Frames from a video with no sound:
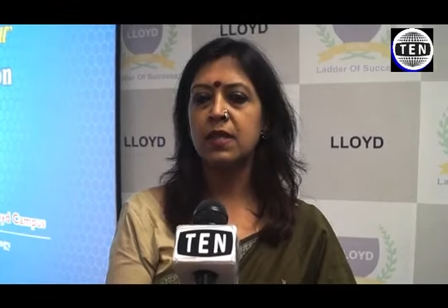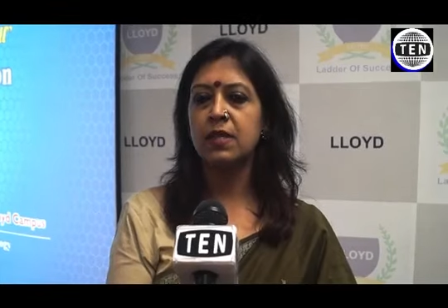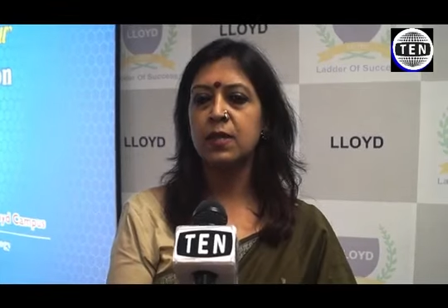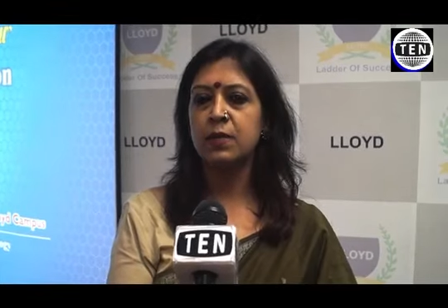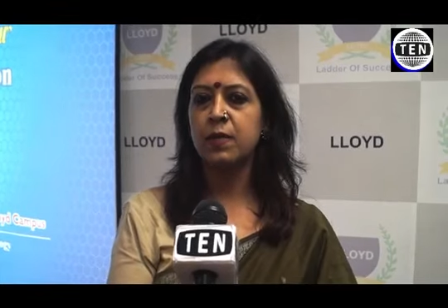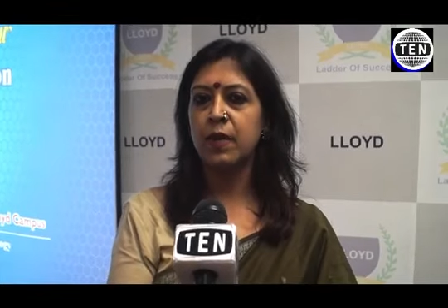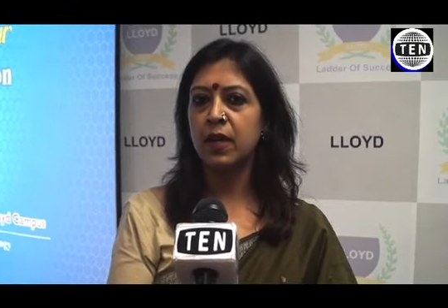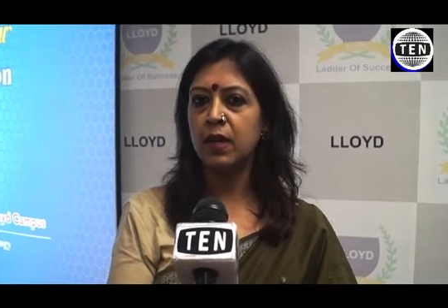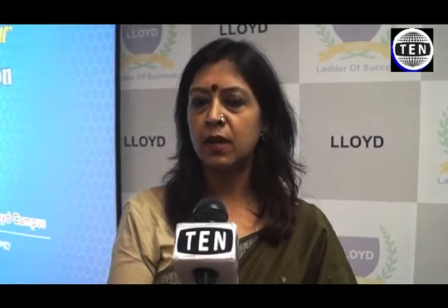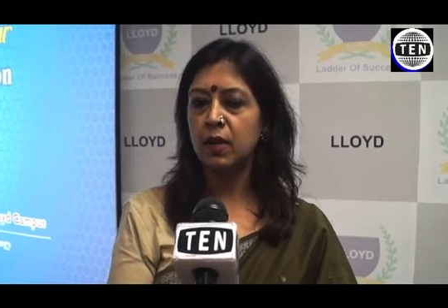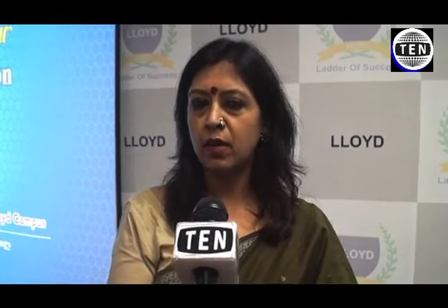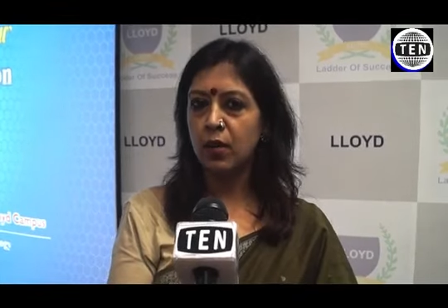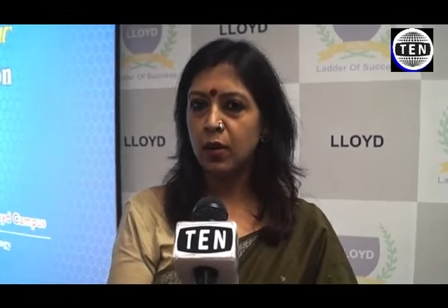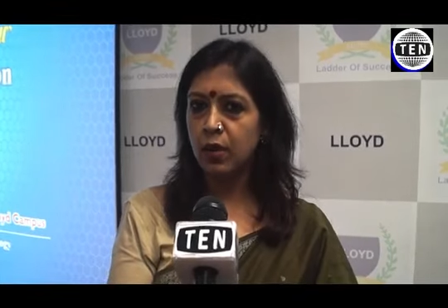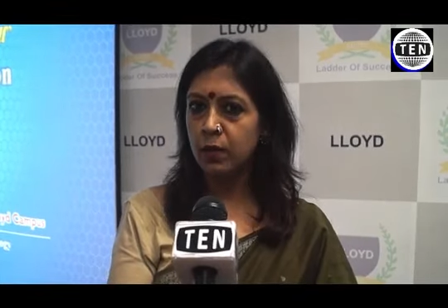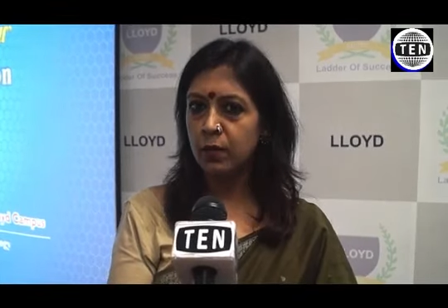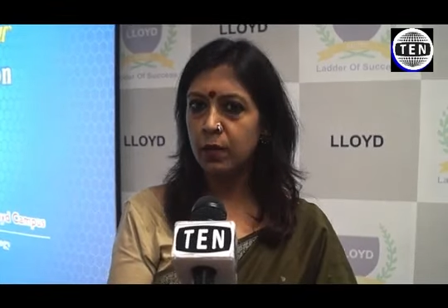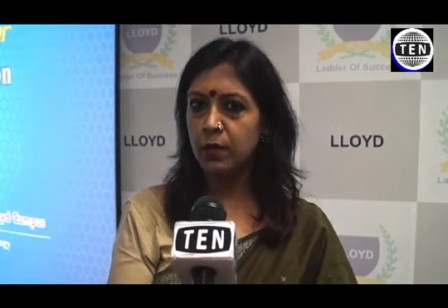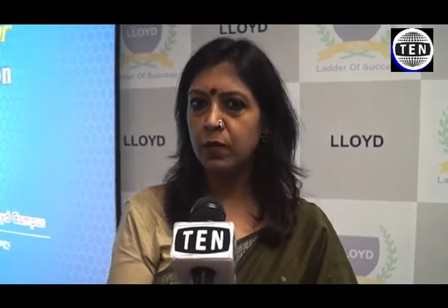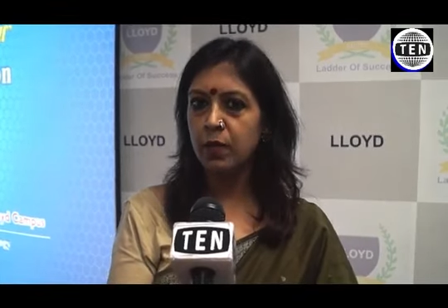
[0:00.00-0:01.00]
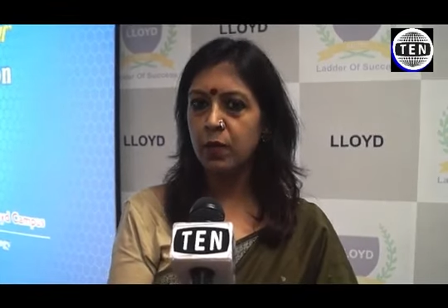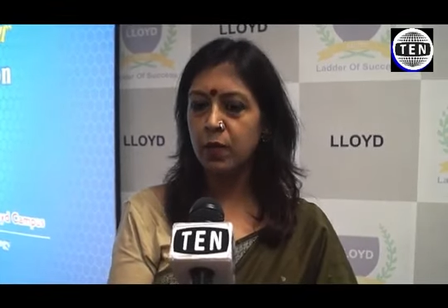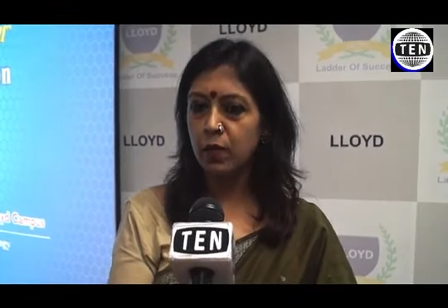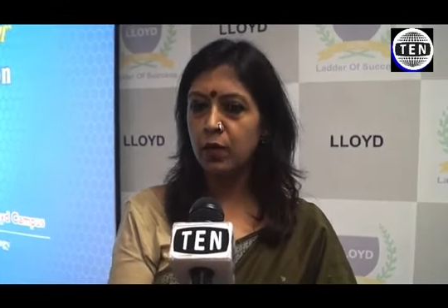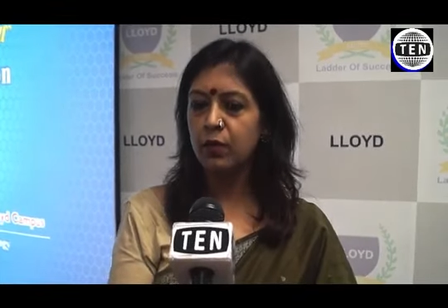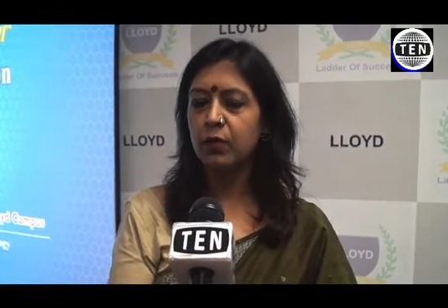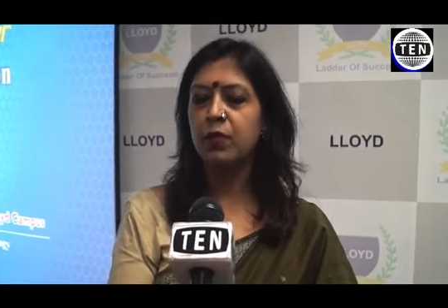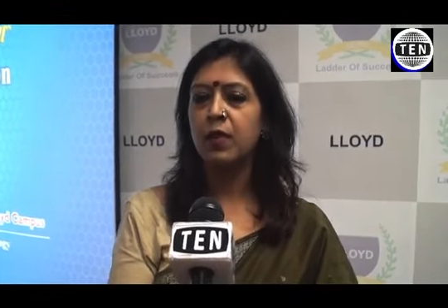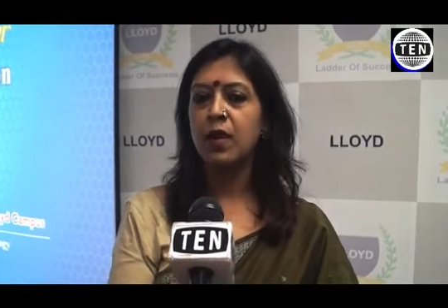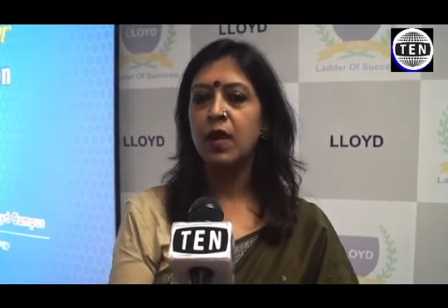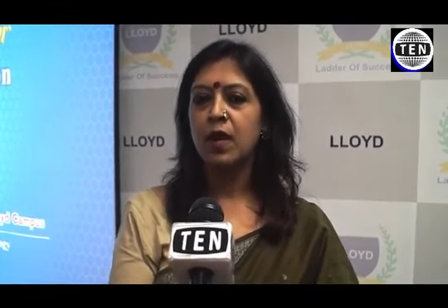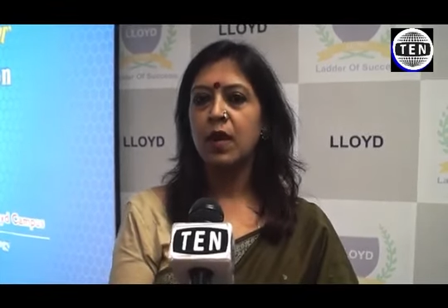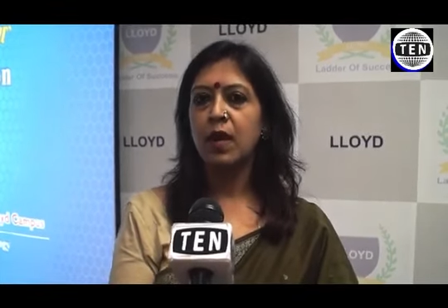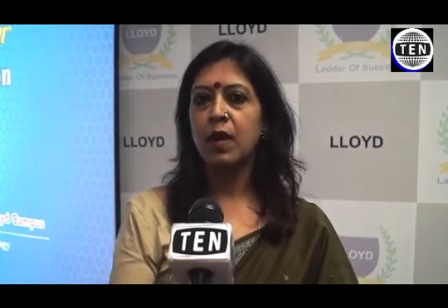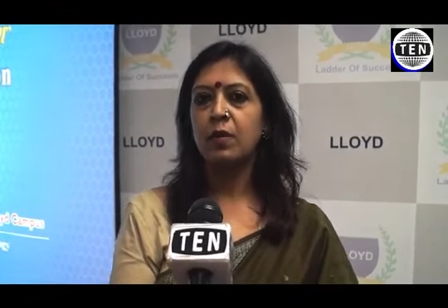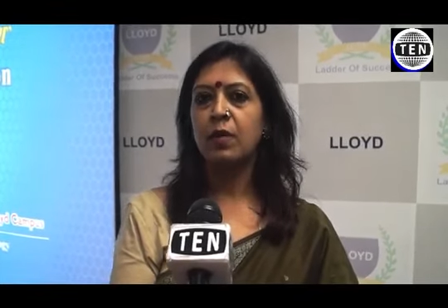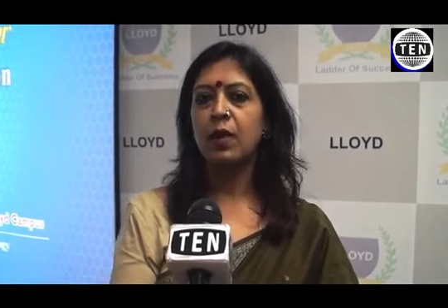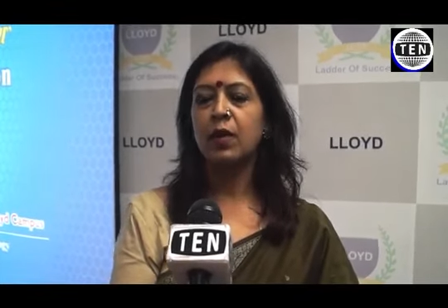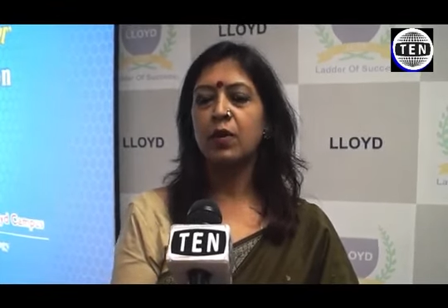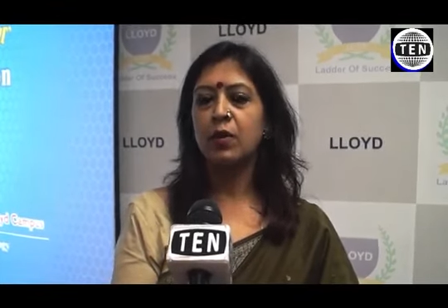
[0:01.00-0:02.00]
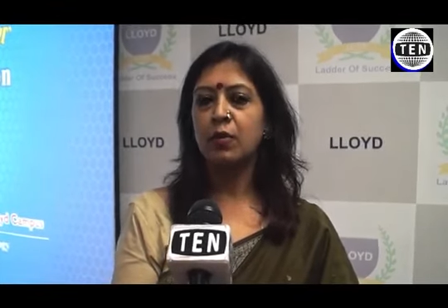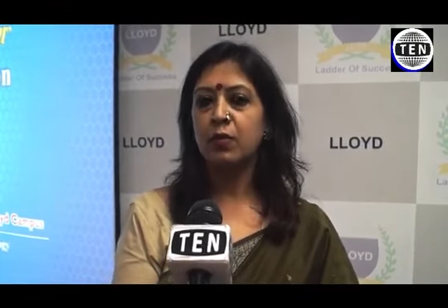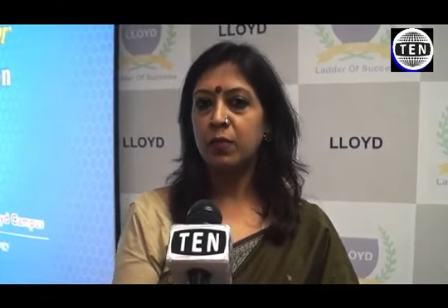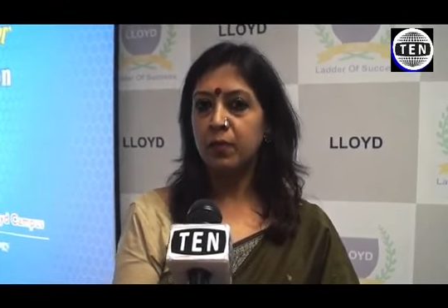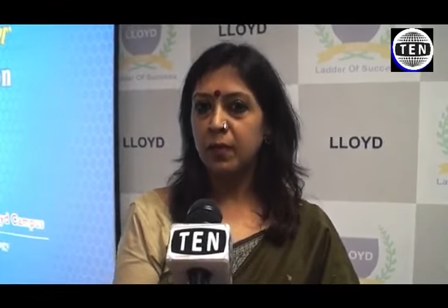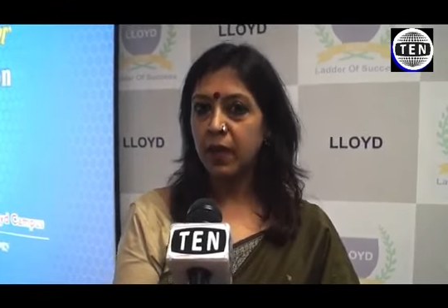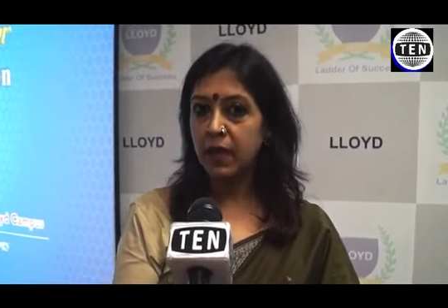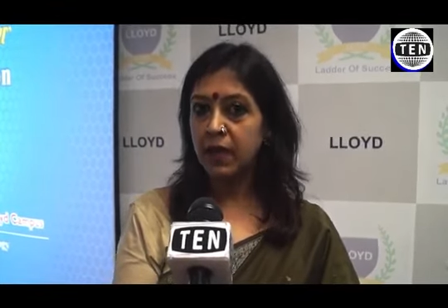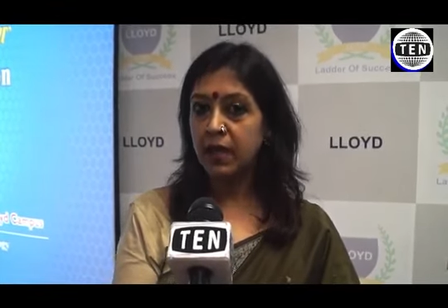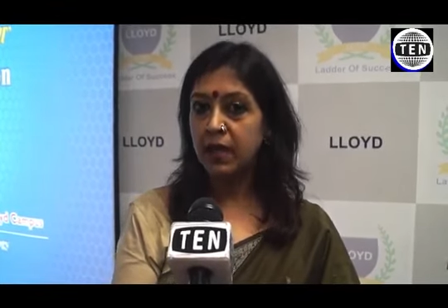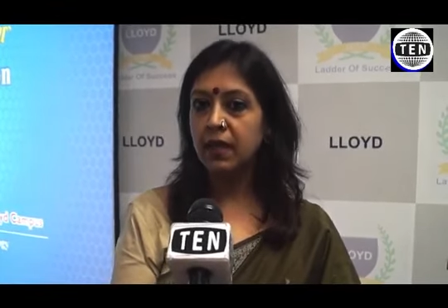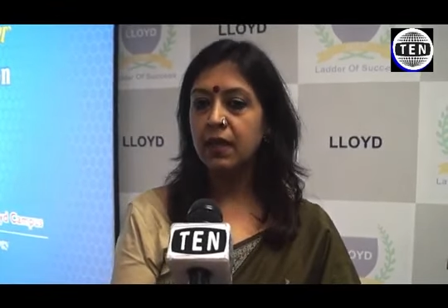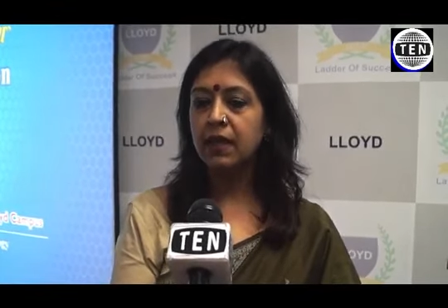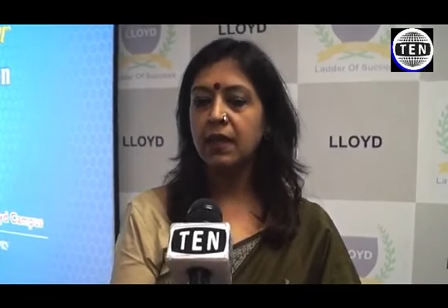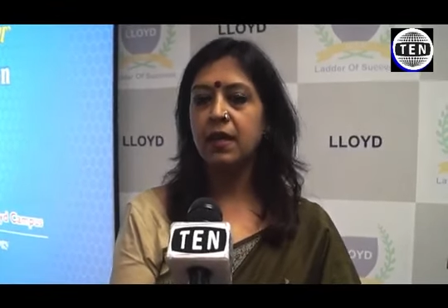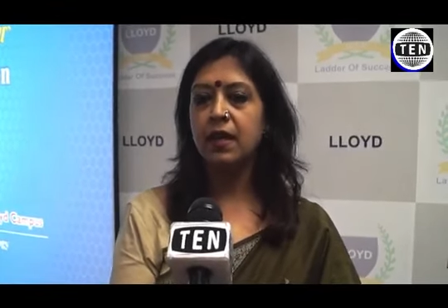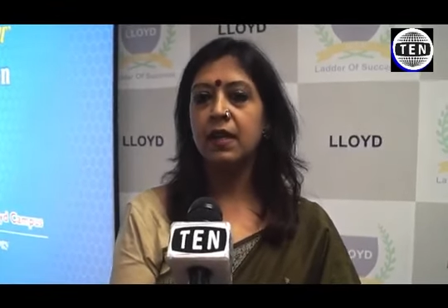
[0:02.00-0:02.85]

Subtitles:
and spending a lot of amount of money,